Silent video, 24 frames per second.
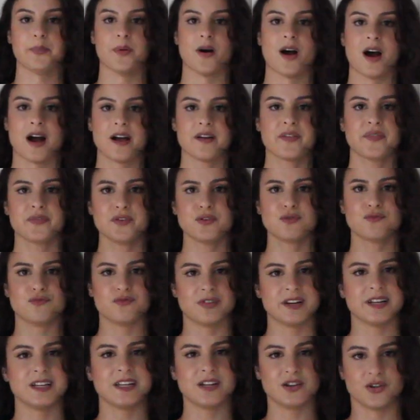But I feel
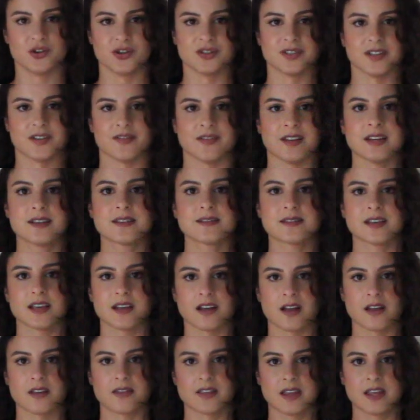really good in this
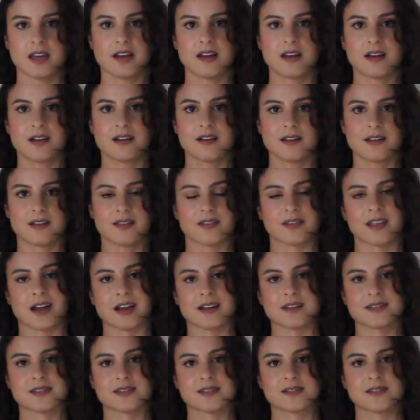and I think
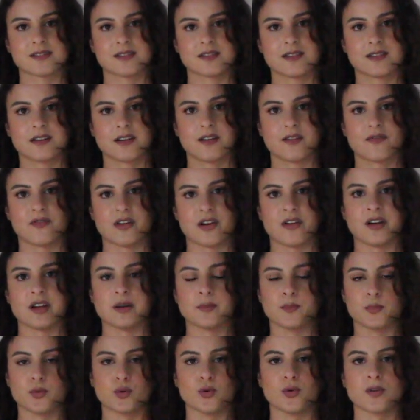that's very
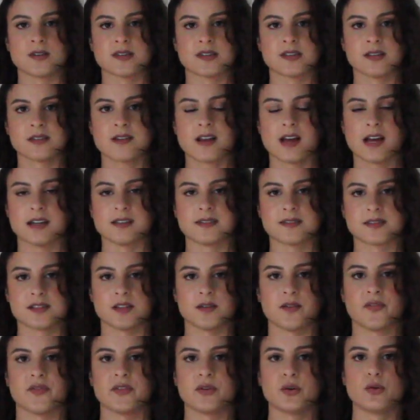important and
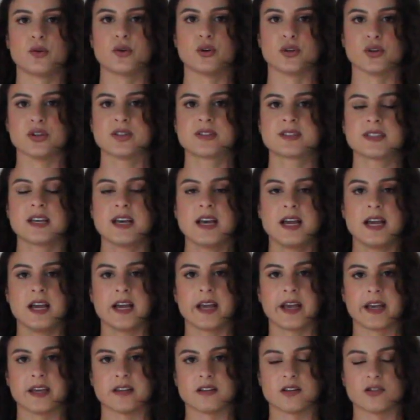to feel good
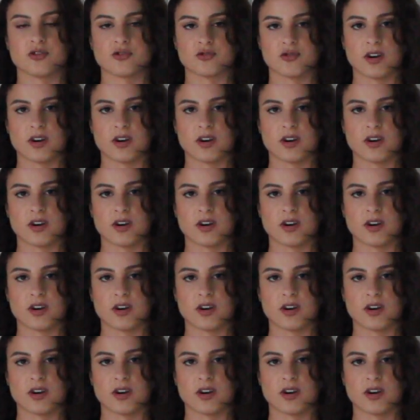in a